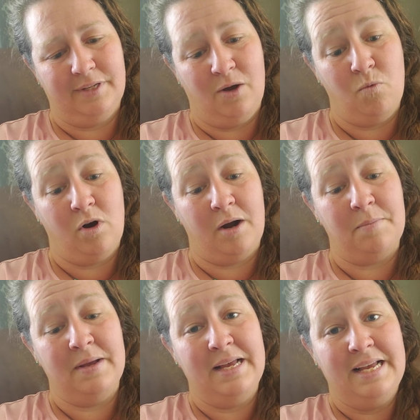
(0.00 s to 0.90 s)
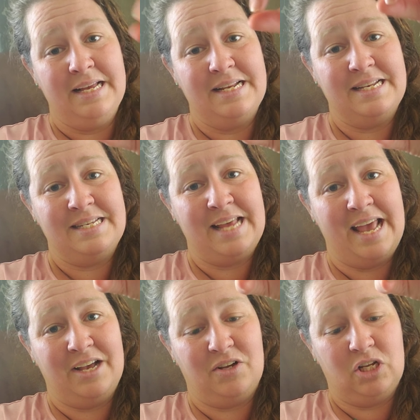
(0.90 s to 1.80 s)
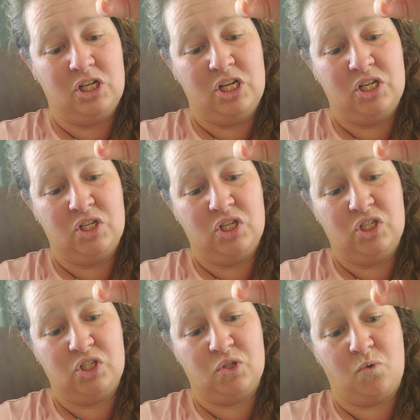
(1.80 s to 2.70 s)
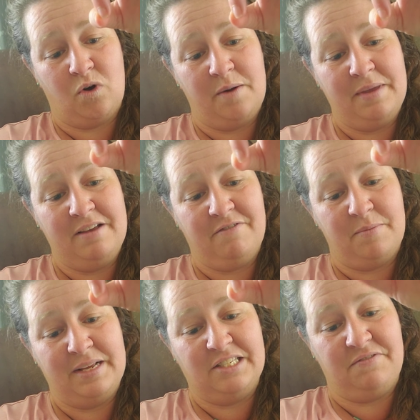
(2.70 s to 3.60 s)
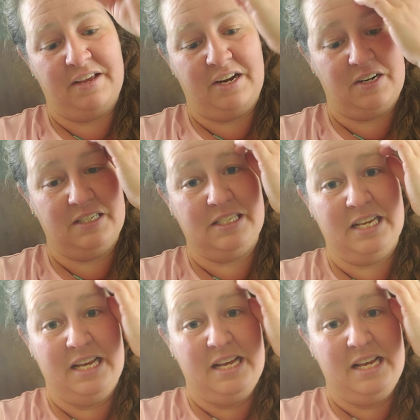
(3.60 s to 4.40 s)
A worm dangled, squirming from his fingers,